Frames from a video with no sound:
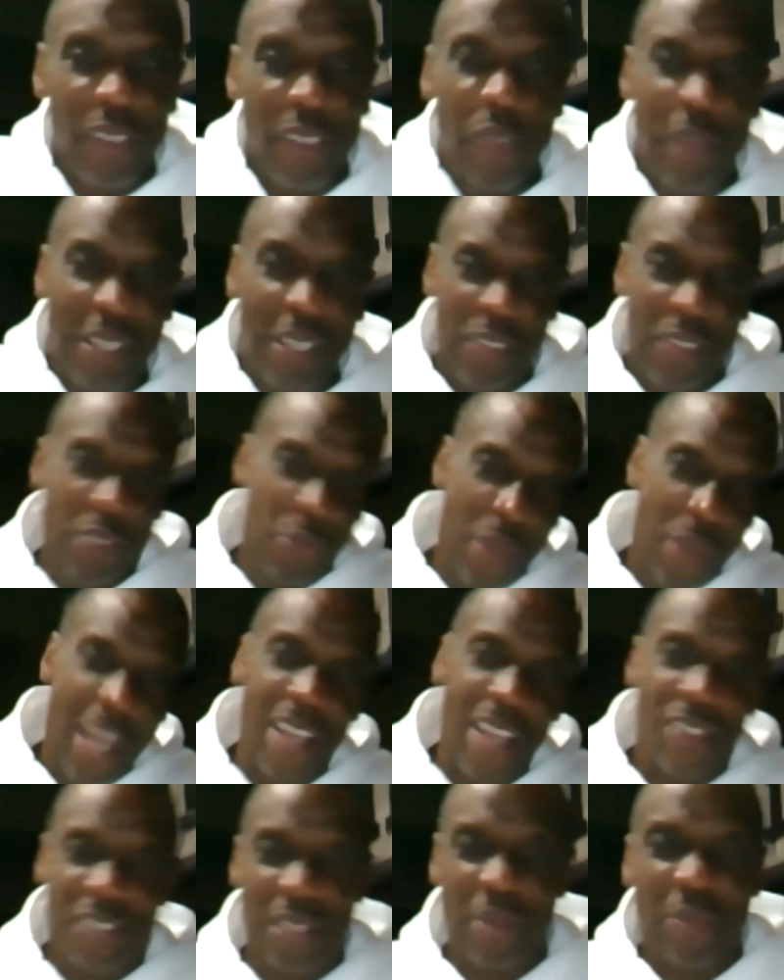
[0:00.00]
you might see a
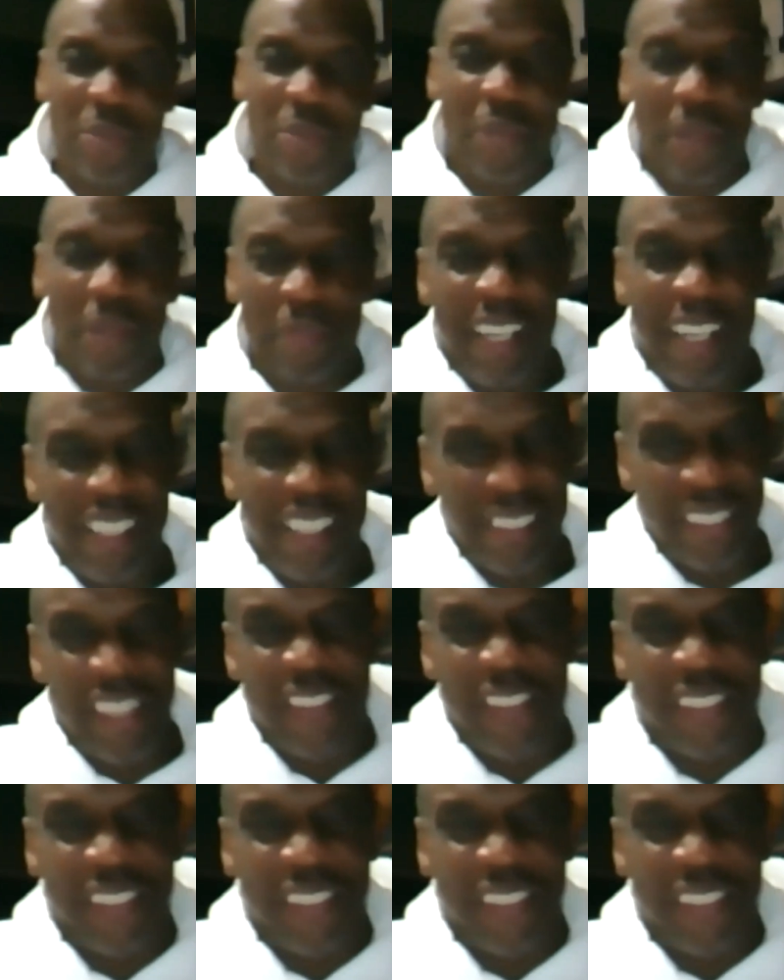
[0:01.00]
rat or something run by. So it was a